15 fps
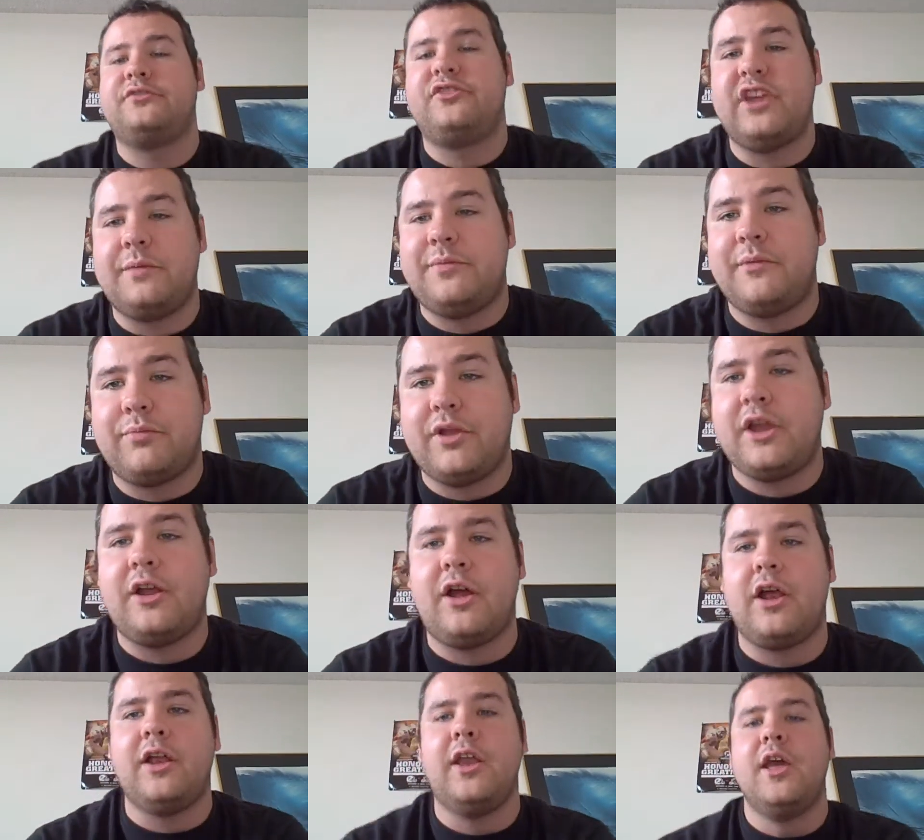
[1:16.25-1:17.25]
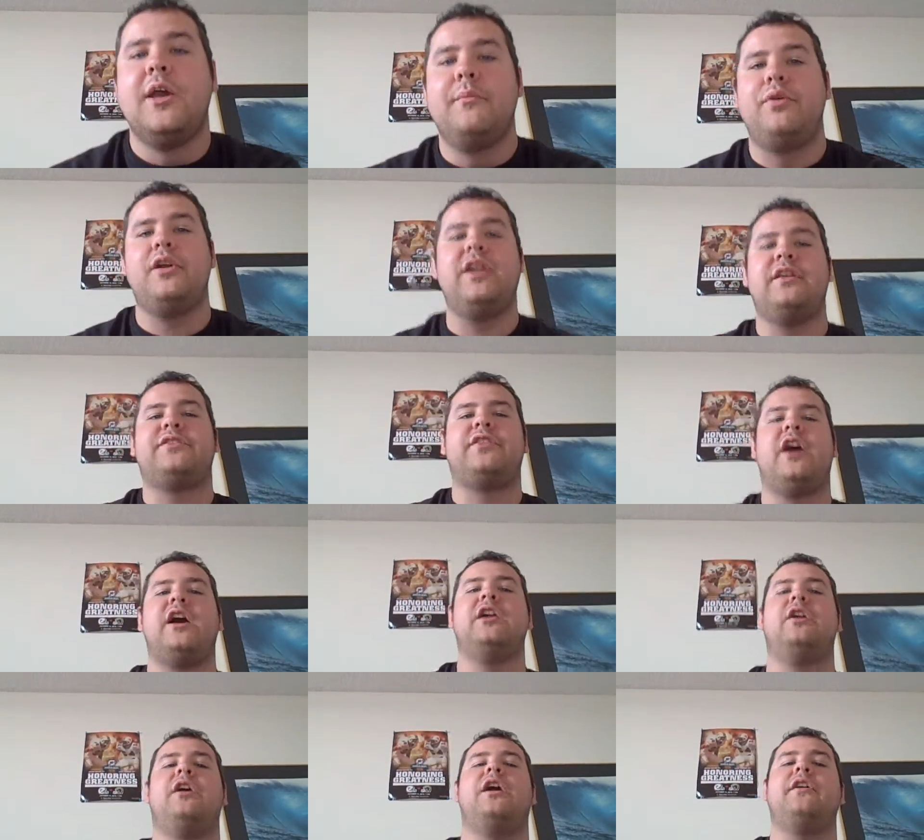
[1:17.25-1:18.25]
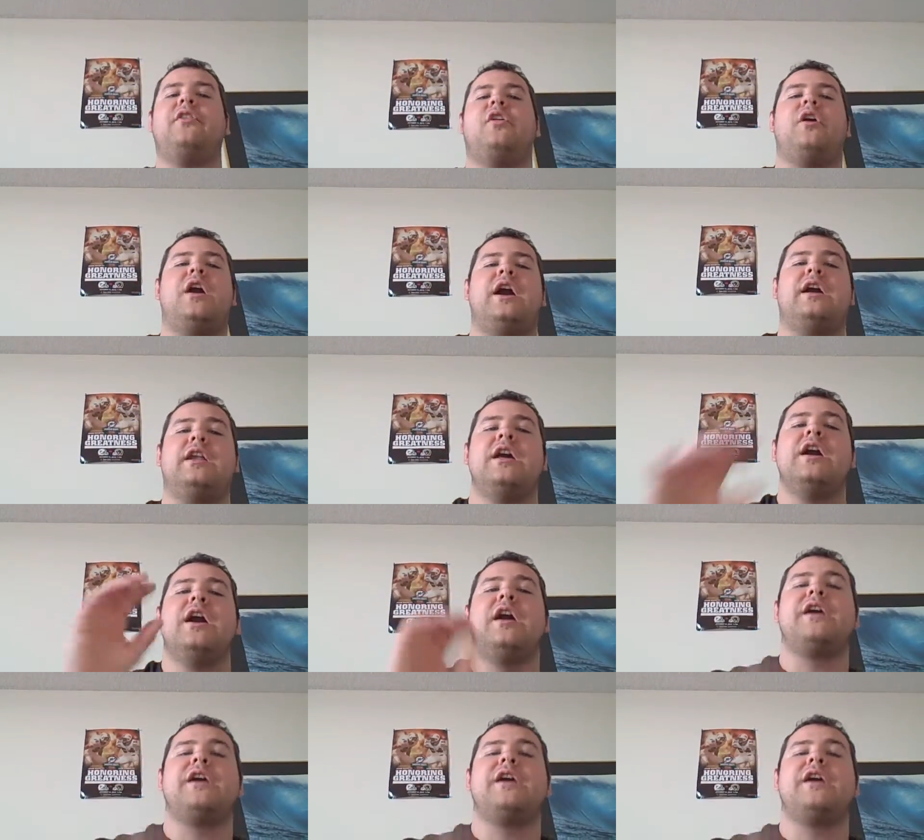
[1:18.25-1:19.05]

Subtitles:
Champion Bret Hart put his title on the line